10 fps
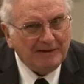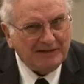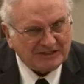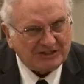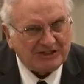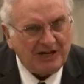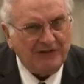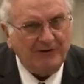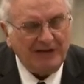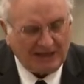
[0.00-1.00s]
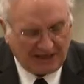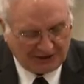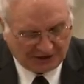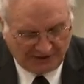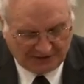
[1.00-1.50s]
This is another
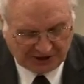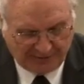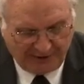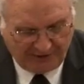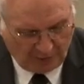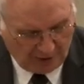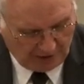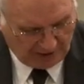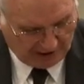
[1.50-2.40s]
indication of the spirit world.